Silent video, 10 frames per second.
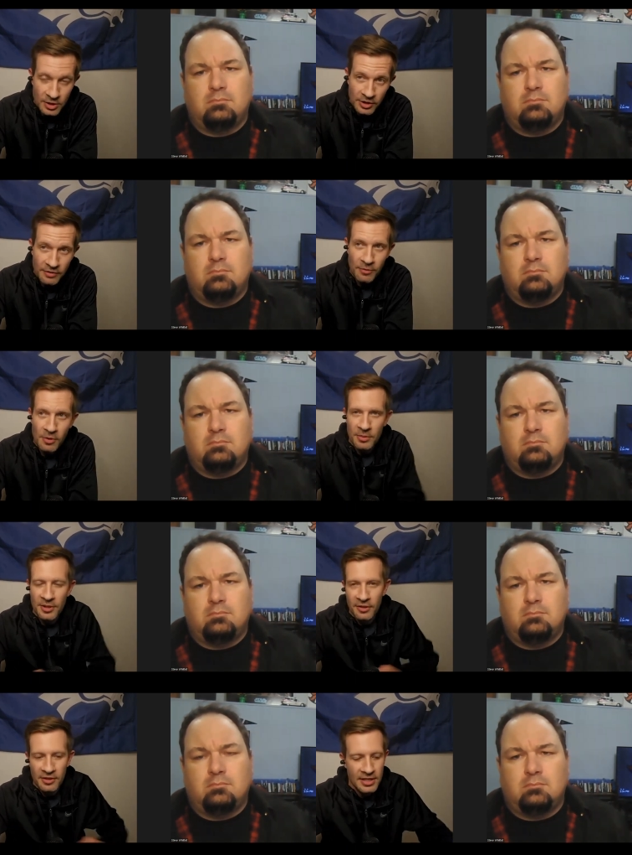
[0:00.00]
Speaker 1: is looking for,
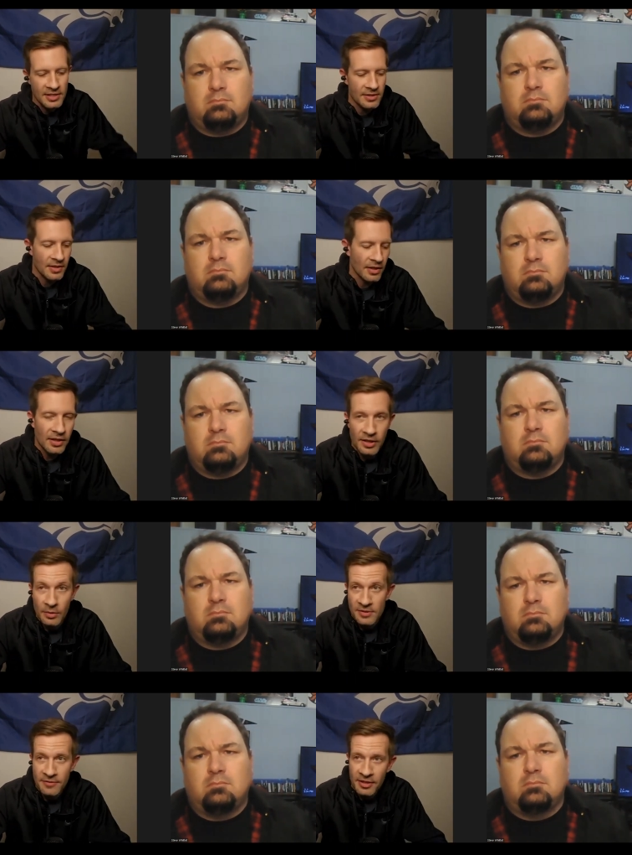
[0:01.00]
but nonetheless,
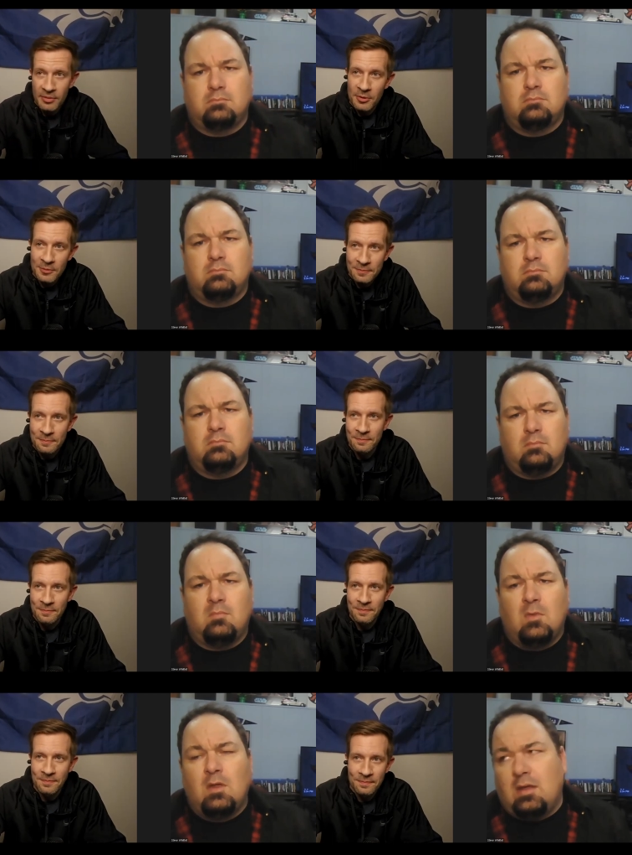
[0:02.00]
he was available.
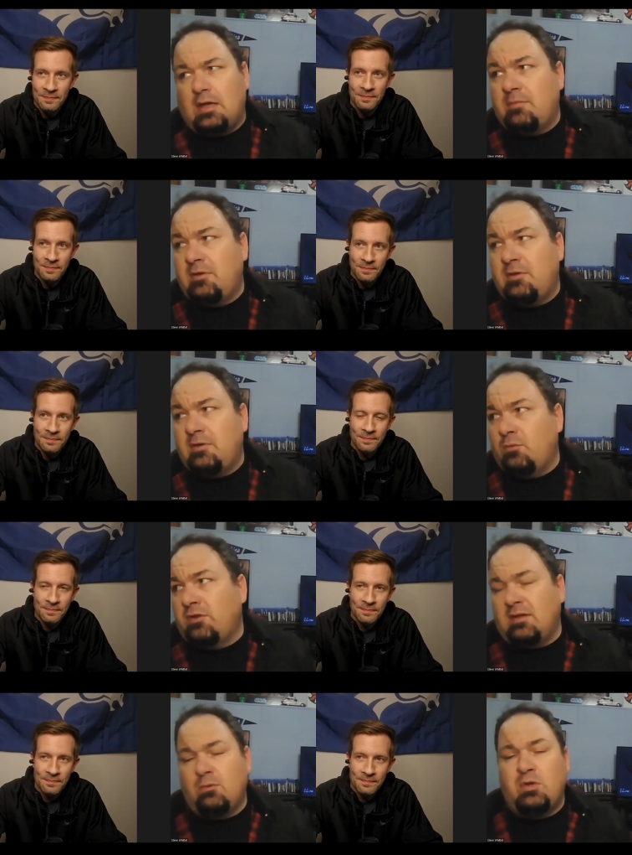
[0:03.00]
Speaker 2: I mean,
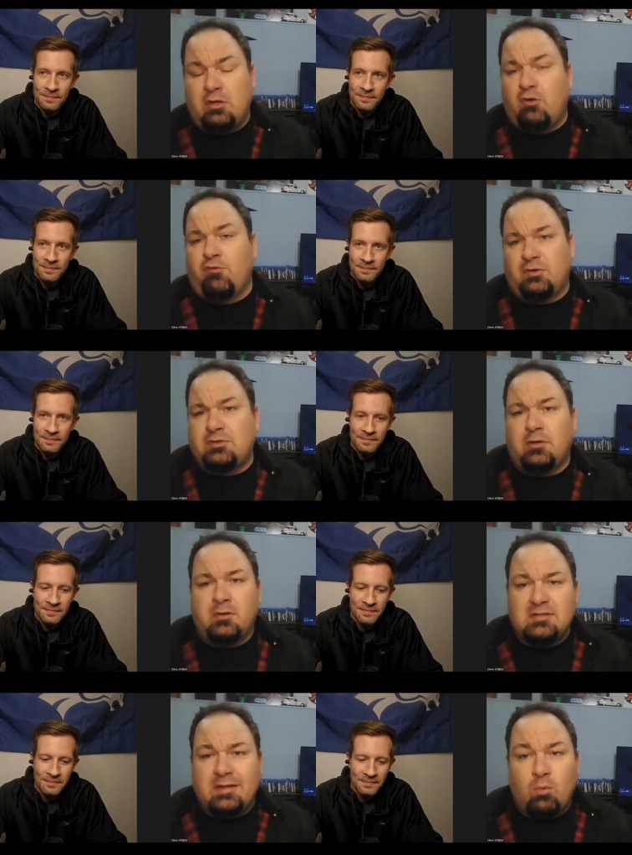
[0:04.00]
one thing we know for certain
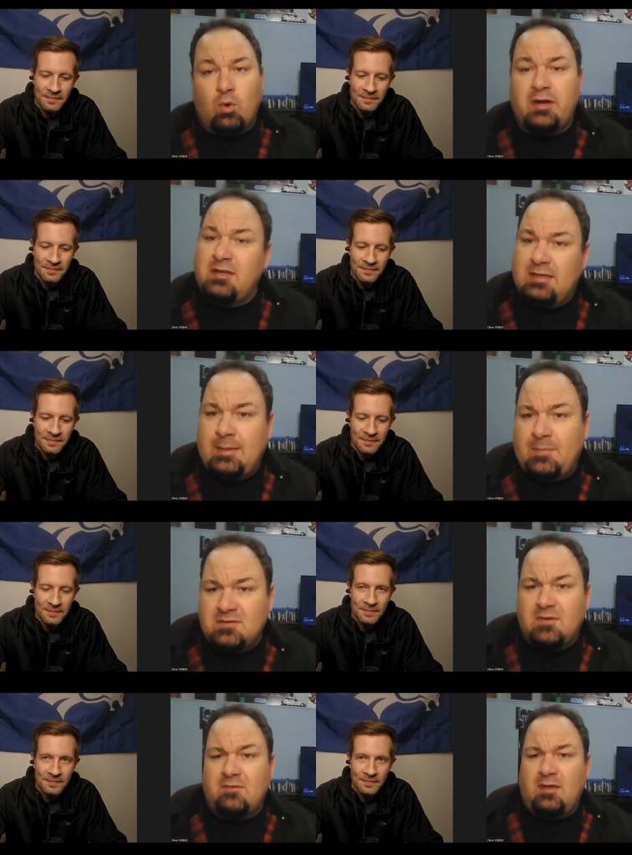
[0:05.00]
is they wanted to keep this
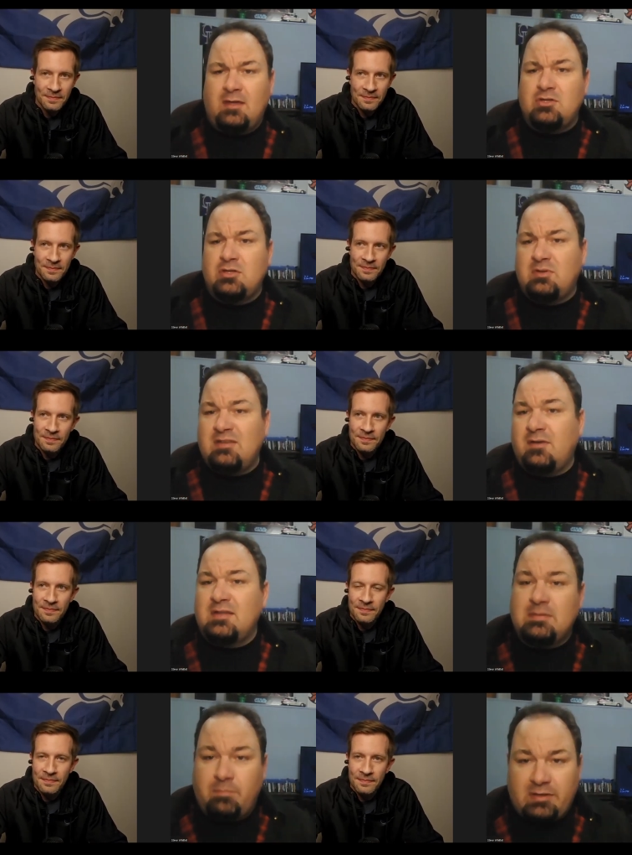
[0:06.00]
Vic Fangio defense
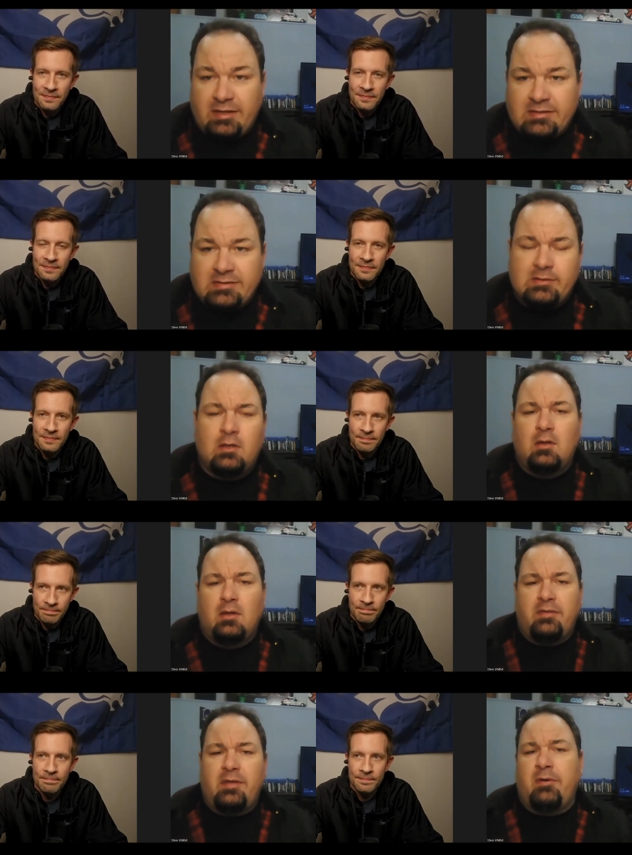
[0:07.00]
in place.
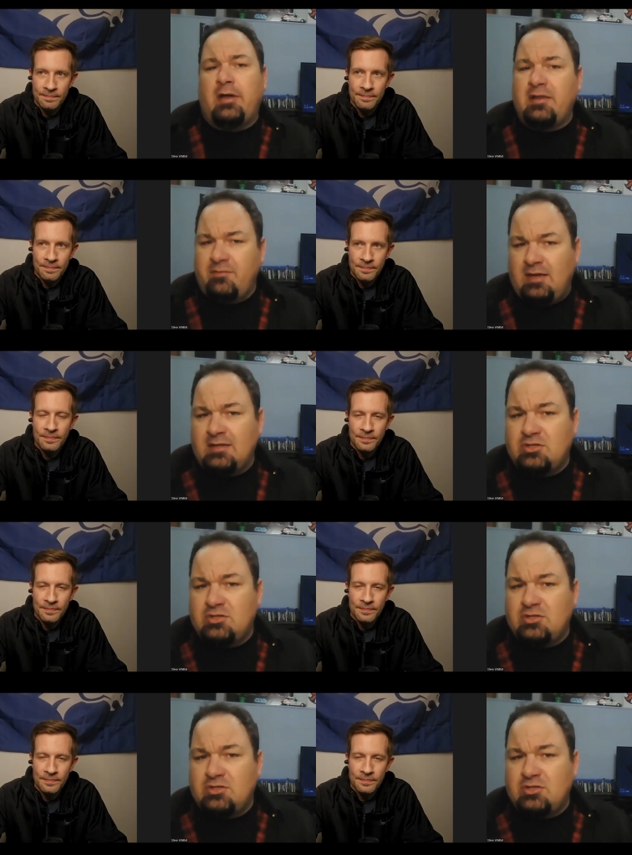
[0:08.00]
They brought in Vance